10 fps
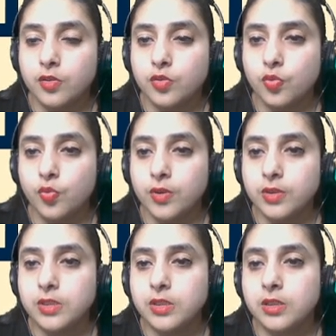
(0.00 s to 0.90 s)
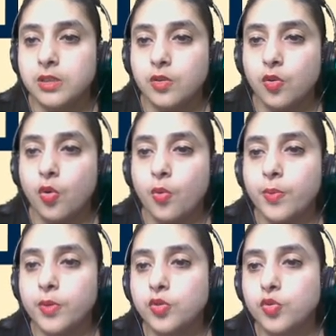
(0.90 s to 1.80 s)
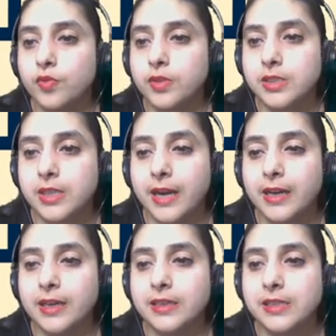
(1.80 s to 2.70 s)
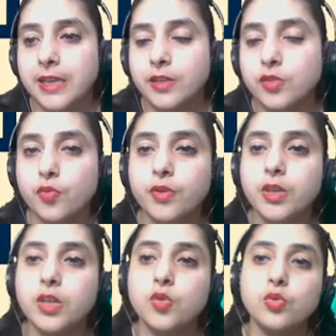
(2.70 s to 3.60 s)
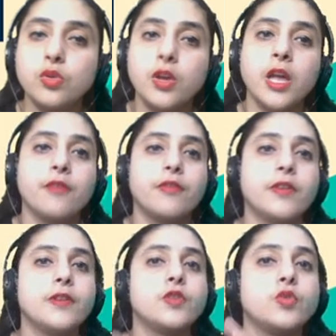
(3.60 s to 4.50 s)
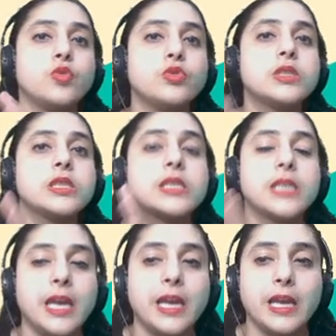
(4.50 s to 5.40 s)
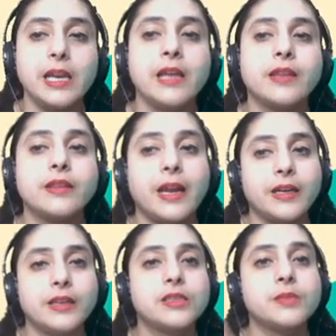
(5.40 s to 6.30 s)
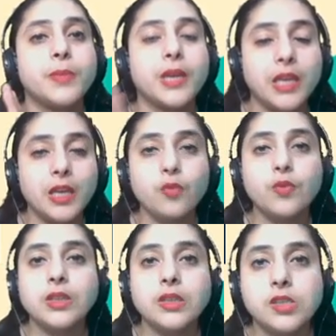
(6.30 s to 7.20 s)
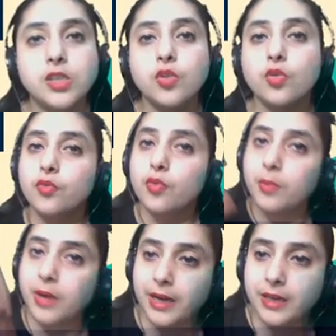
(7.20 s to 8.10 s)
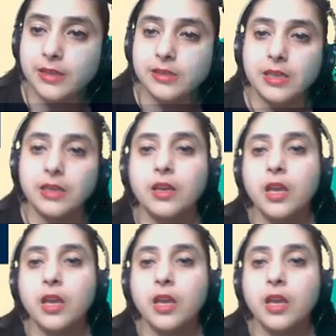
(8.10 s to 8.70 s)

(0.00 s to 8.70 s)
towards, open towards right hand side. So we will use the scale that begin with the 0 from right hand side.